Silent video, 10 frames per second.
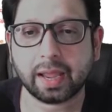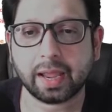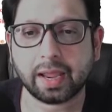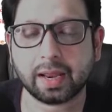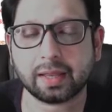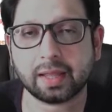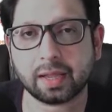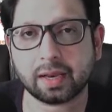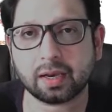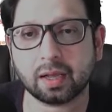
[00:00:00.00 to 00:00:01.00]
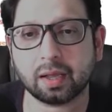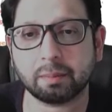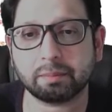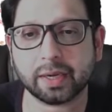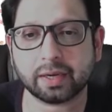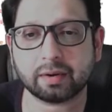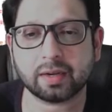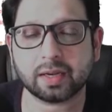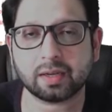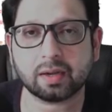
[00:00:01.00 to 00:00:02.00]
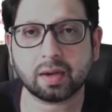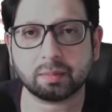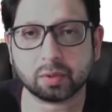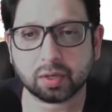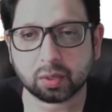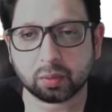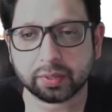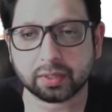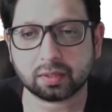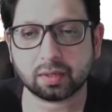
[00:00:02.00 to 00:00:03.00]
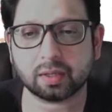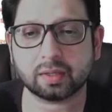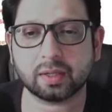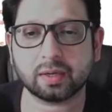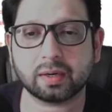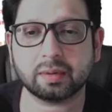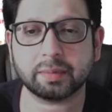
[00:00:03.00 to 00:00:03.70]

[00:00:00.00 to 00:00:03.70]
And then metadata, I'm gonna go in there.